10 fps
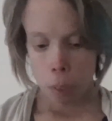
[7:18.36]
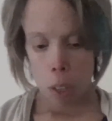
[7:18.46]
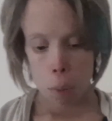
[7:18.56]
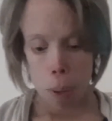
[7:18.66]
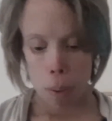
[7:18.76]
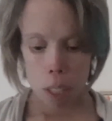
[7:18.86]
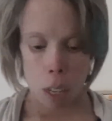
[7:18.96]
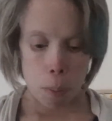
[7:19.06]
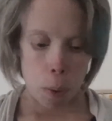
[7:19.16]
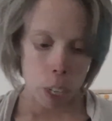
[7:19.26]
You'll be able to see
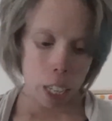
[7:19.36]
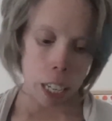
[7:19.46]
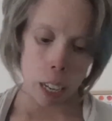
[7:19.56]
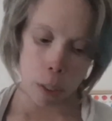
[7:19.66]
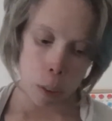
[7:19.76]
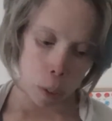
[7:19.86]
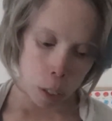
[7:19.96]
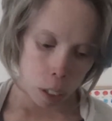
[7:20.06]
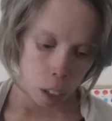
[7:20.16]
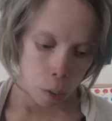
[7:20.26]
it more clearly with the
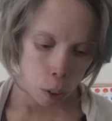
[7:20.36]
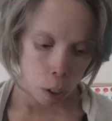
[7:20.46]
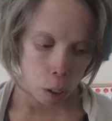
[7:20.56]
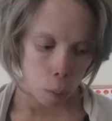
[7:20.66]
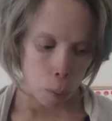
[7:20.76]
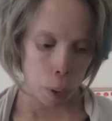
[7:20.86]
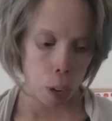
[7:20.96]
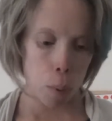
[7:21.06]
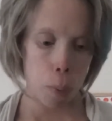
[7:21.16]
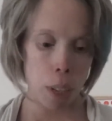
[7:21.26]
ones that I've got on, but
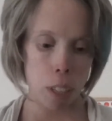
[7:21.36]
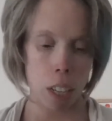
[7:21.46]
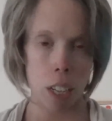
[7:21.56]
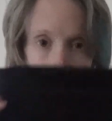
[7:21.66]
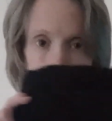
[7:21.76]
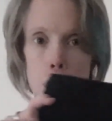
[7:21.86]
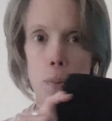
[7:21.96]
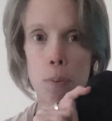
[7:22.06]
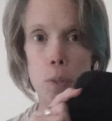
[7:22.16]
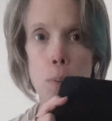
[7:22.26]
I
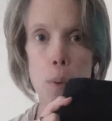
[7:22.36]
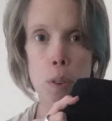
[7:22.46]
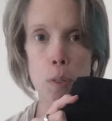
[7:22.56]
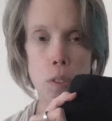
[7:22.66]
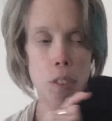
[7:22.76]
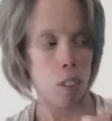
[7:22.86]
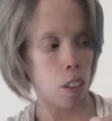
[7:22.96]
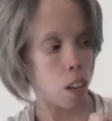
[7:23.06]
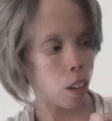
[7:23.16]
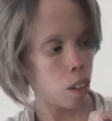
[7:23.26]
removed
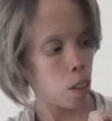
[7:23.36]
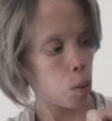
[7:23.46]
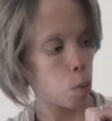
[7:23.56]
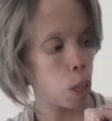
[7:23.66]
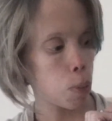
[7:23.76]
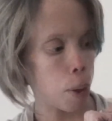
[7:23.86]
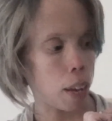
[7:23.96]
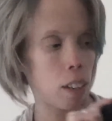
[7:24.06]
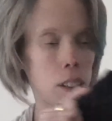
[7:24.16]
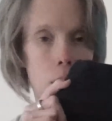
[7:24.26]
the
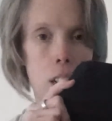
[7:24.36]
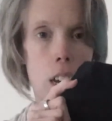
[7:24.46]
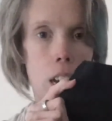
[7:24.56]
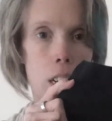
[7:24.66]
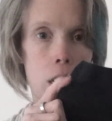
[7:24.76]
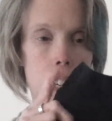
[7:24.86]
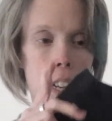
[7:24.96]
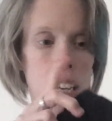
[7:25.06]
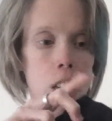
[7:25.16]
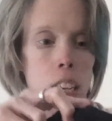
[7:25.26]
waistband and I added
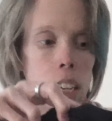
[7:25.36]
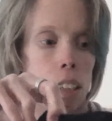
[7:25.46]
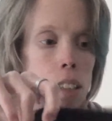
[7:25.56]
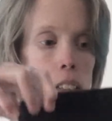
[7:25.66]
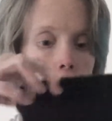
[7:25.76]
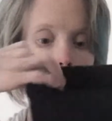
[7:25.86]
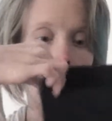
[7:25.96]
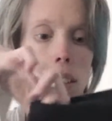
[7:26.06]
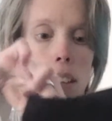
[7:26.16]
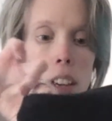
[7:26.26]

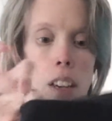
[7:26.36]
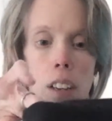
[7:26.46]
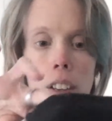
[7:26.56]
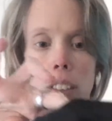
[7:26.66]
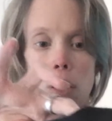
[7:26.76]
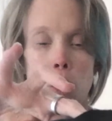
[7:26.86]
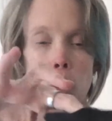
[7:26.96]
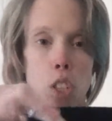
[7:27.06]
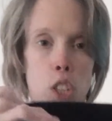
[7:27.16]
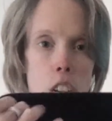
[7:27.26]
this
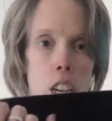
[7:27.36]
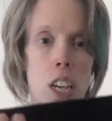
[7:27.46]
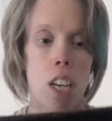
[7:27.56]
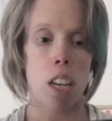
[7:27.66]
stretchy